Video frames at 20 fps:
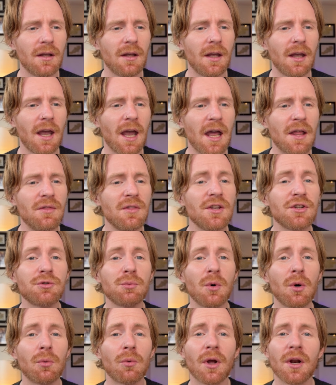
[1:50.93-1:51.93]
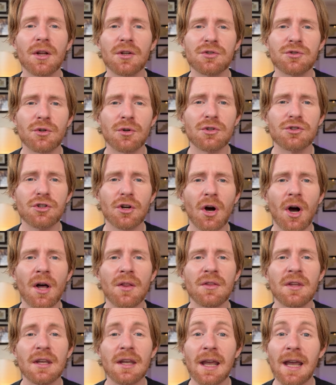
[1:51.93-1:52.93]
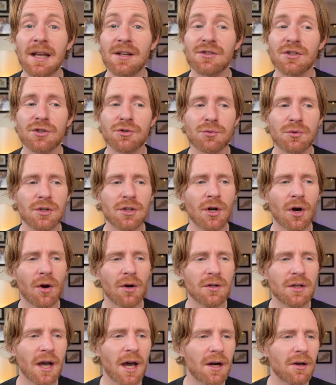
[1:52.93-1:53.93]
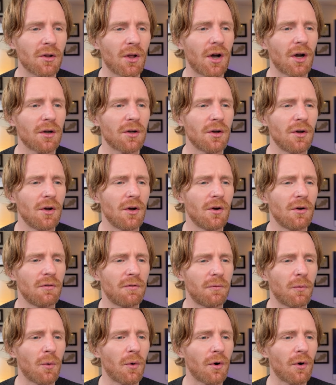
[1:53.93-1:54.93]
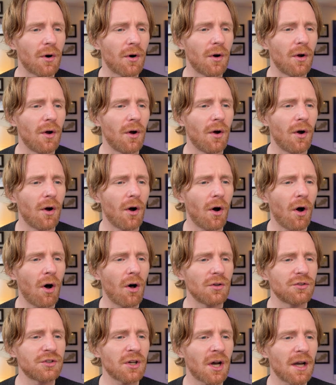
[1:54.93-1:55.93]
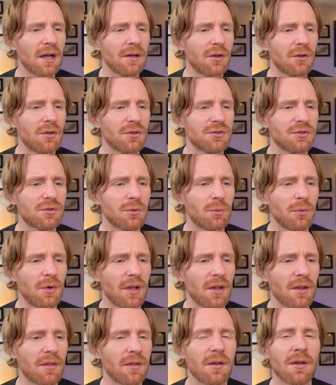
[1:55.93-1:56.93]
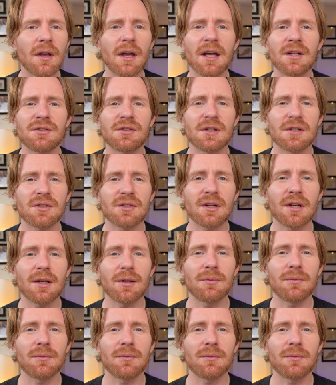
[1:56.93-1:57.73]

And this will run a search on the Ancestry card catalog for all titles with Essex in it.